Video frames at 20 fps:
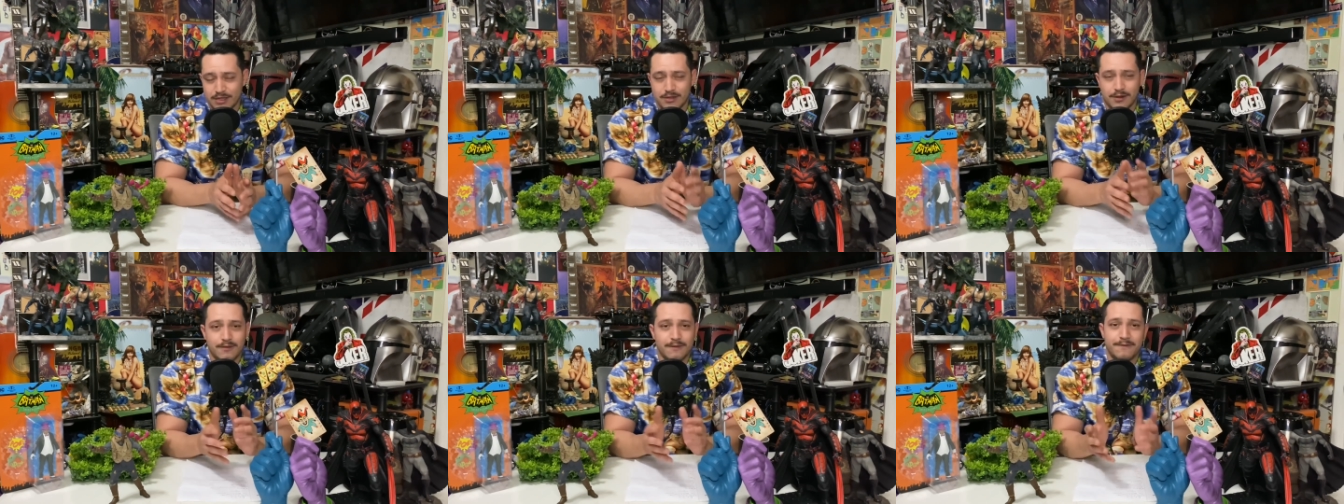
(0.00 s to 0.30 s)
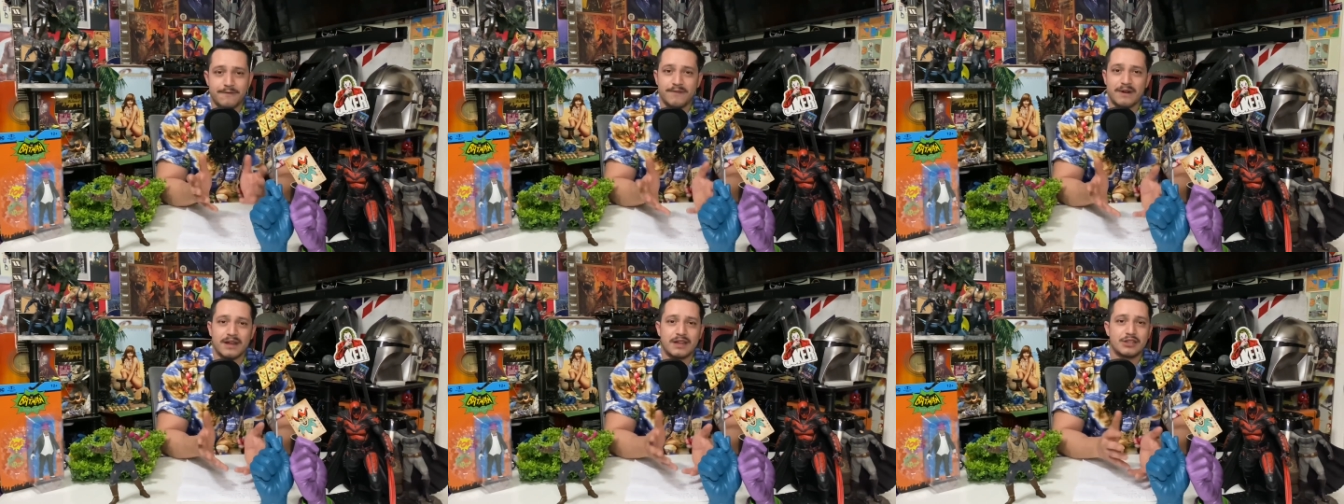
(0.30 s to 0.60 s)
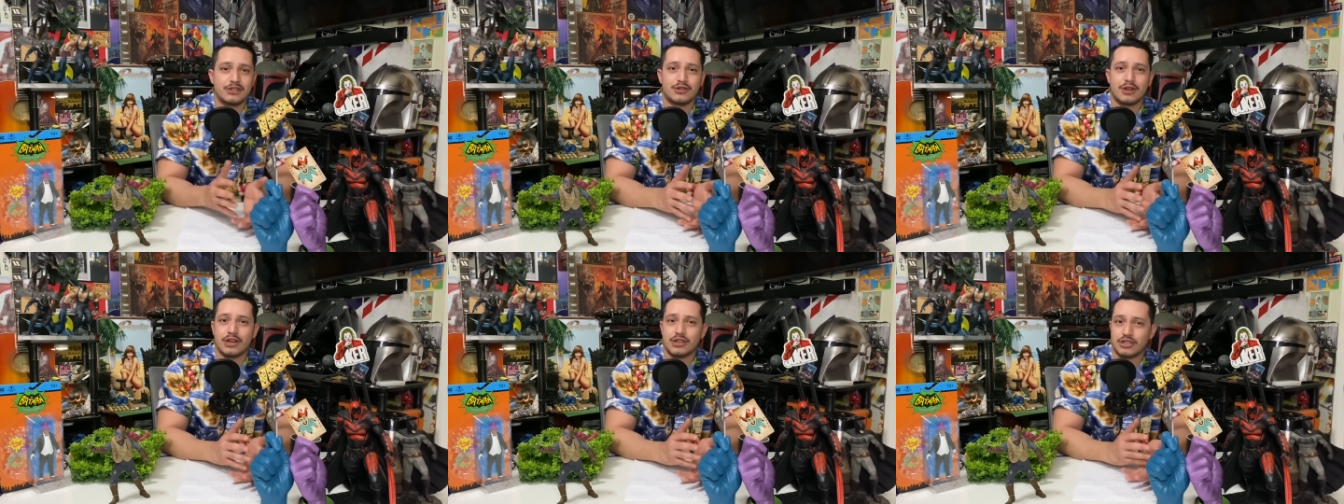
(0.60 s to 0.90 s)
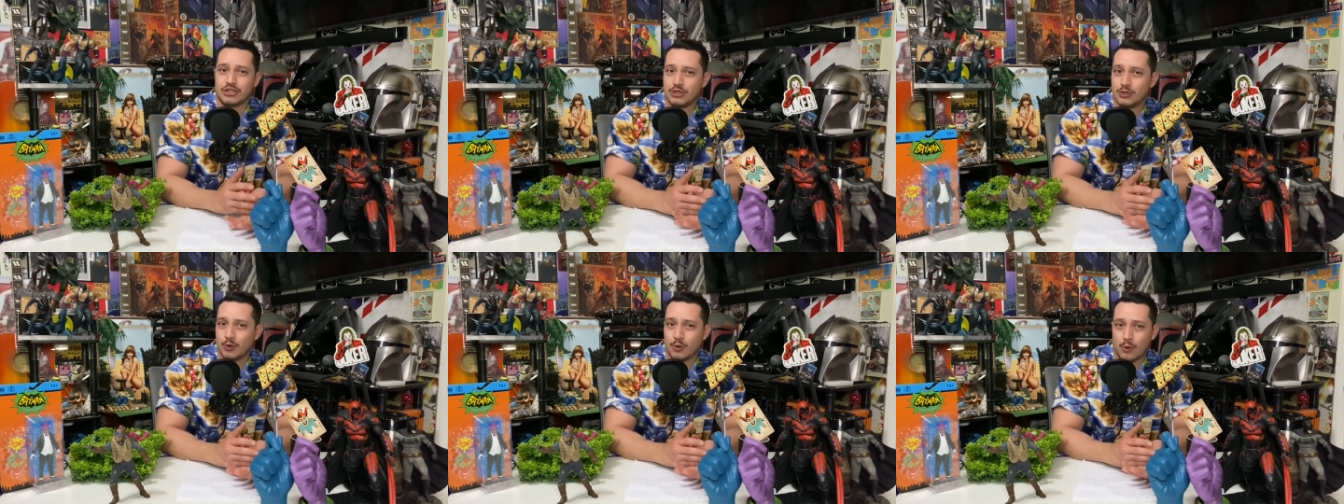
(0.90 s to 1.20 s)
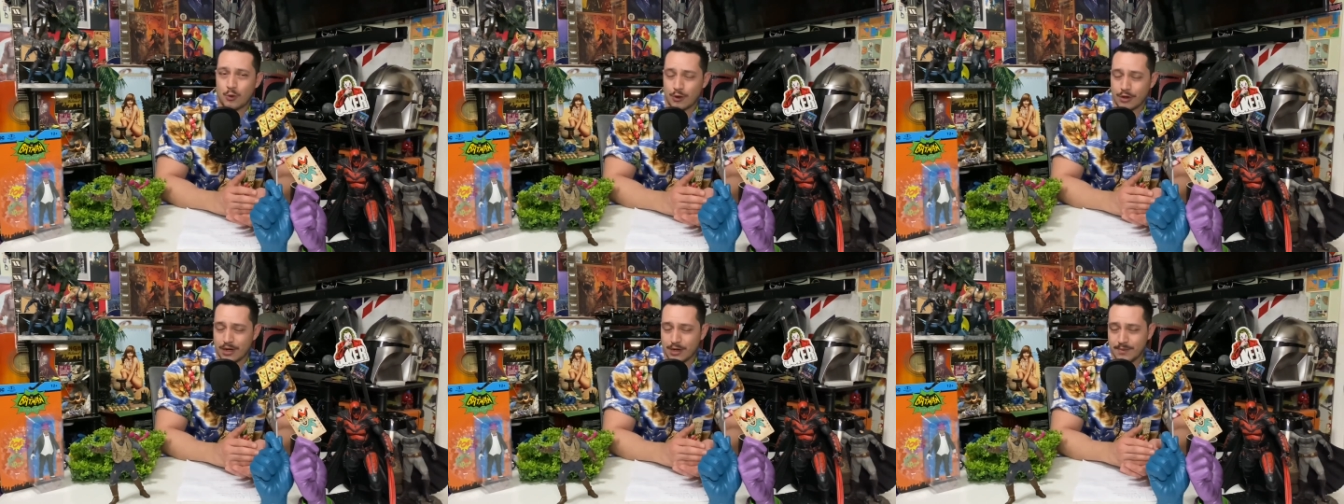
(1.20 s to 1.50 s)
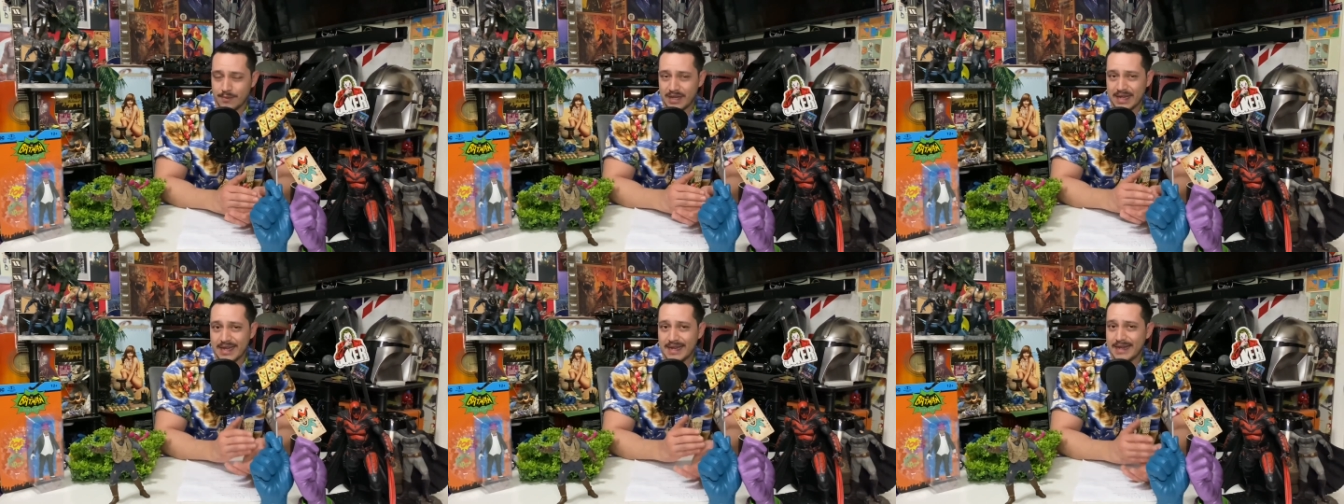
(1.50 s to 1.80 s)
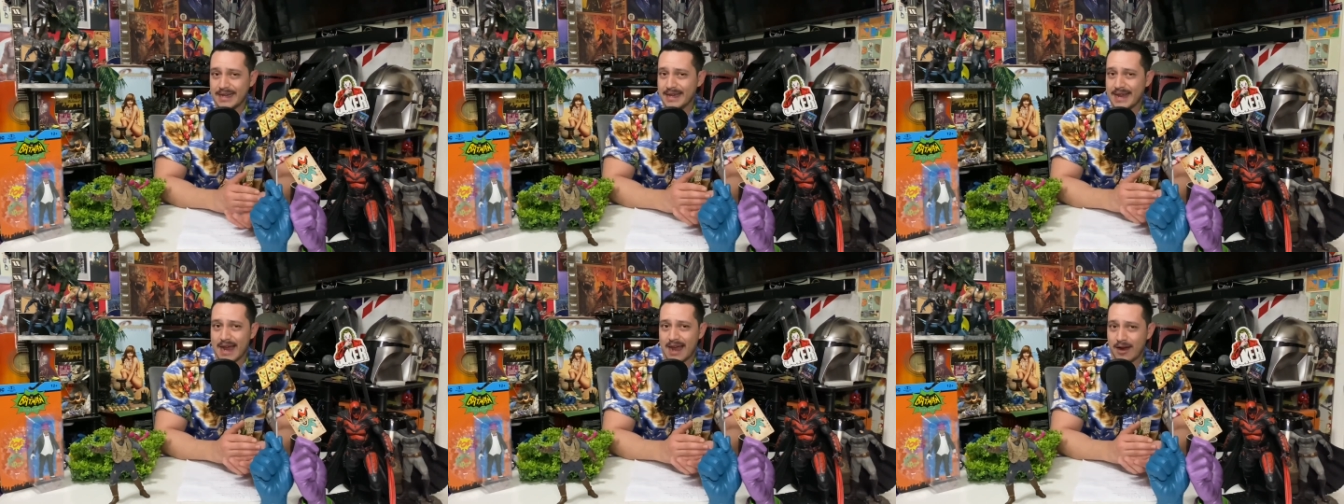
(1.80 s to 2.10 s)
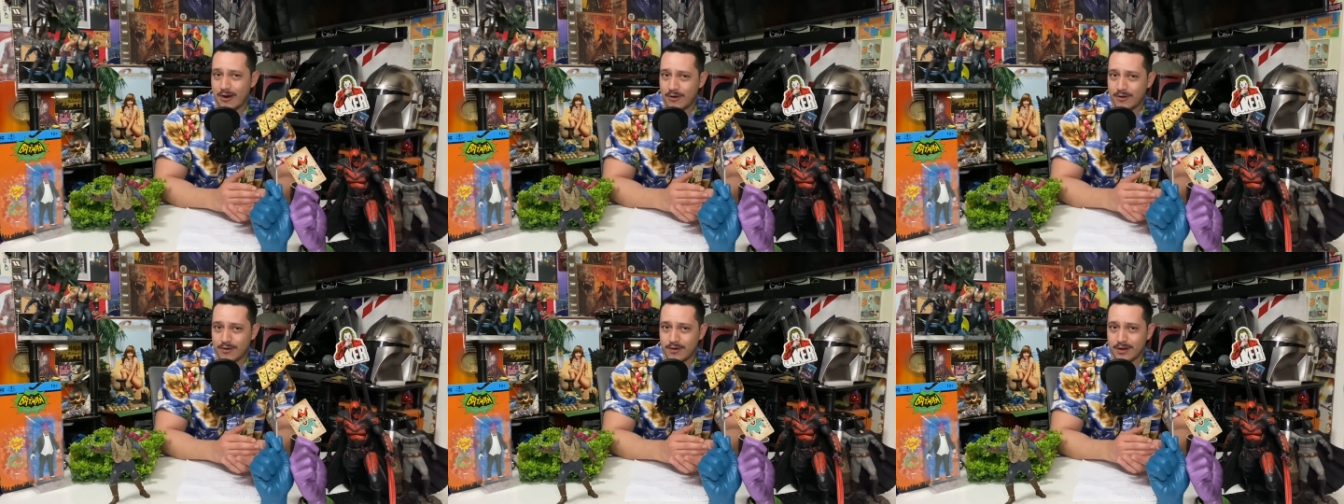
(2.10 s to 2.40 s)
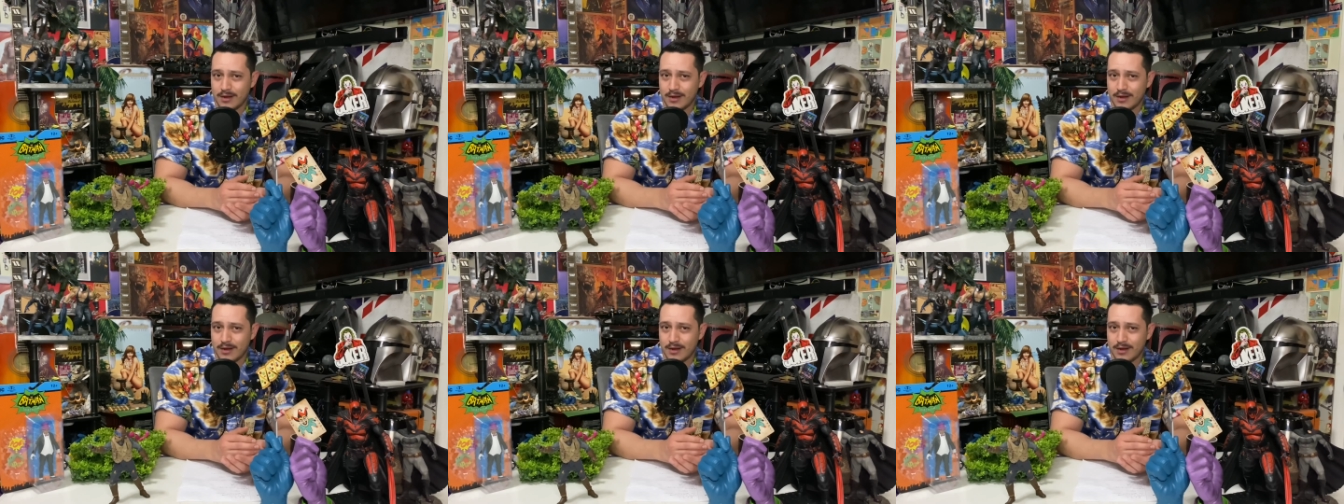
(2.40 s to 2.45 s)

Don't fucking try to shoehorn him in now.